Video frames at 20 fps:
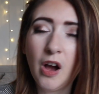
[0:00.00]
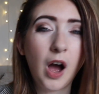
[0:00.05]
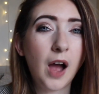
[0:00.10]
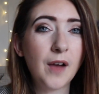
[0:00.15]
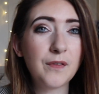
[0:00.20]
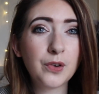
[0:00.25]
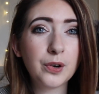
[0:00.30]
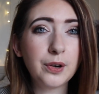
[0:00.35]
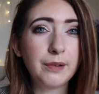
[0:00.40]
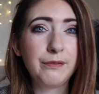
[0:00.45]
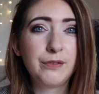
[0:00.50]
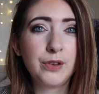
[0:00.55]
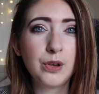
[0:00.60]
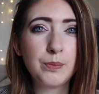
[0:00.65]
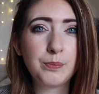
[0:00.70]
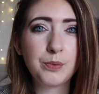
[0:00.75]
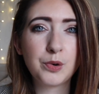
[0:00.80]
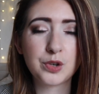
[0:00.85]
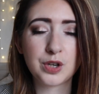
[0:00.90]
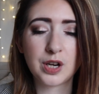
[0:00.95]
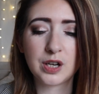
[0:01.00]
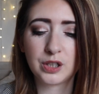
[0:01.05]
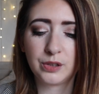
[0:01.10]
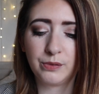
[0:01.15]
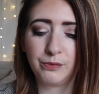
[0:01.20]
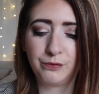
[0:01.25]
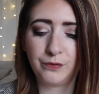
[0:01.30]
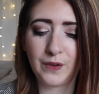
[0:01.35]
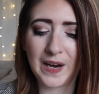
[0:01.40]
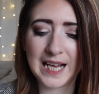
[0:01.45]
I've got a few products
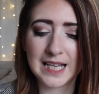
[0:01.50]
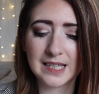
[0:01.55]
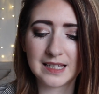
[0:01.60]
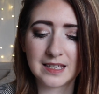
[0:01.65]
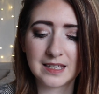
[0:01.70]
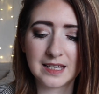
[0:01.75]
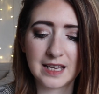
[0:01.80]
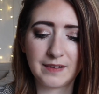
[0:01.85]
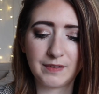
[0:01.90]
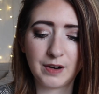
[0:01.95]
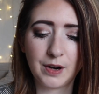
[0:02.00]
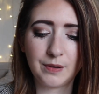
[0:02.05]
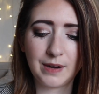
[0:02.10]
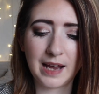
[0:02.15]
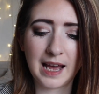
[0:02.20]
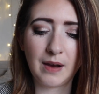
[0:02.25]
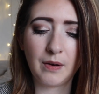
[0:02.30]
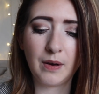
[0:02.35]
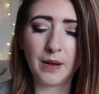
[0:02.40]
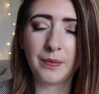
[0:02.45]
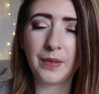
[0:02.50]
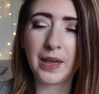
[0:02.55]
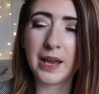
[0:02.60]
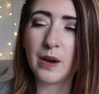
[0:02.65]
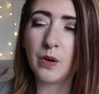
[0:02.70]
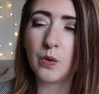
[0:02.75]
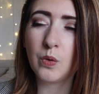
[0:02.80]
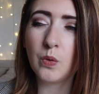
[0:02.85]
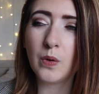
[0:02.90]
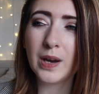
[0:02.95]
from Phase Zero now and
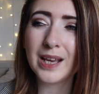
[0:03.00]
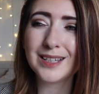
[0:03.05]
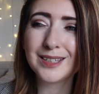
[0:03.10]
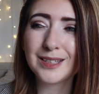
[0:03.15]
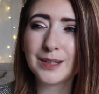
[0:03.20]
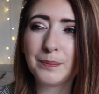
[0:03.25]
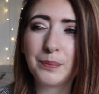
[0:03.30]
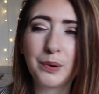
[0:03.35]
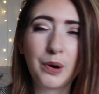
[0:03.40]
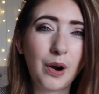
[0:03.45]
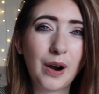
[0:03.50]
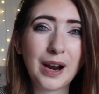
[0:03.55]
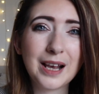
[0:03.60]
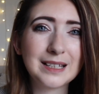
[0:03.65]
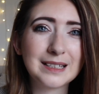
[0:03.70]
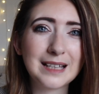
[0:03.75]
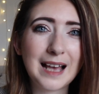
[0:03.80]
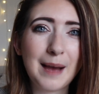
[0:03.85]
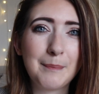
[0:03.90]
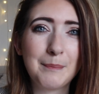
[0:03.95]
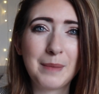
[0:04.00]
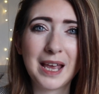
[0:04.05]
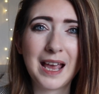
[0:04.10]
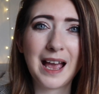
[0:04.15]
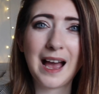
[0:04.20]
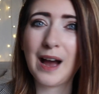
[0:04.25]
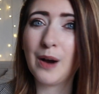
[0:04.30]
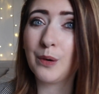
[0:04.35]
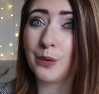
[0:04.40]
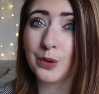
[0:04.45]
they always surprise me
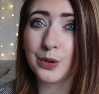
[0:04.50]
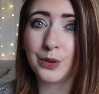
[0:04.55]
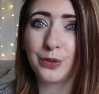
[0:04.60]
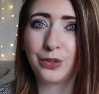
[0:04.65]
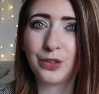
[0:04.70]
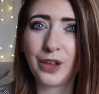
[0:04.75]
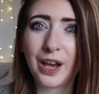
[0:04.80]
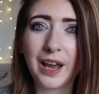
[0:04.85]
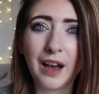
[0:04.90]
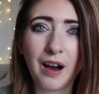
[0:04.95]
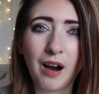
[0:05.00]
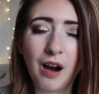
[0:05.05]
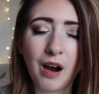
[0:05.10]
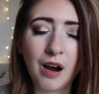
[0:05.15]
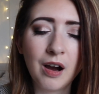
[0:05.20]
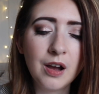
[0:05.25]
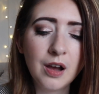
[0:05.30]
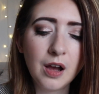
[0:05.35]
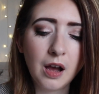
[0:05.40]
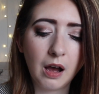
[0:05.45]
how good they are.